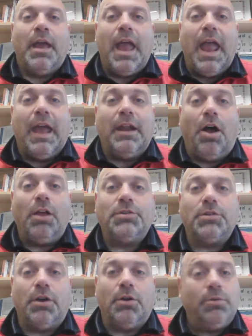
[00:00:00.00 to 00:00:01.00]
And
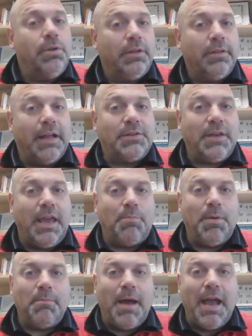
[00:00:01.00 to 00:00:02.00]
also, let's
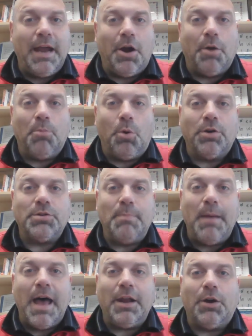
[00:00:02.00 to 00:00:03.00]
keep in mind our Morris
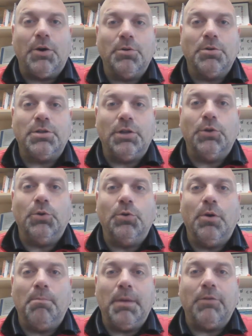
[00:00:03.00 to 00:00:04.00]
motto
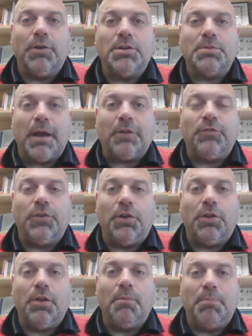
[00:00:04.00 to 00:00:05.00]
to be
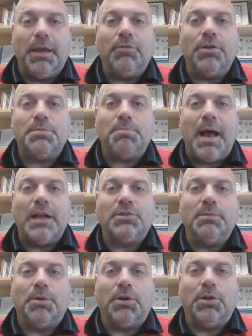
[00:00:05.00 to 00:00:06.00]
respectful, be
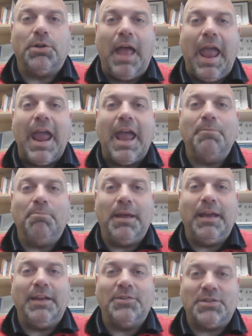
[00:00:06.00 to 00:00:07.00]
responsible, and
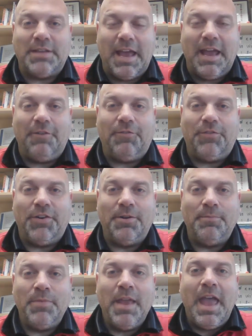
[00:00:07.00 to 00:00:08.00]
be safe.
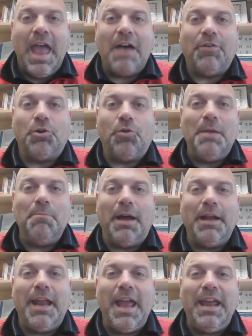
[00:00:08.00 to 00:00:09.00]
Have a great
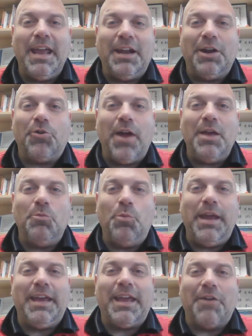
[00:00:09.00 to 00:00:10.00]
Monday and a great
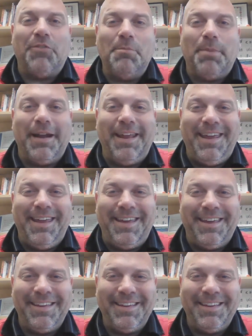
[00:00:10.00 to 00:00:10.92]
week, everybody.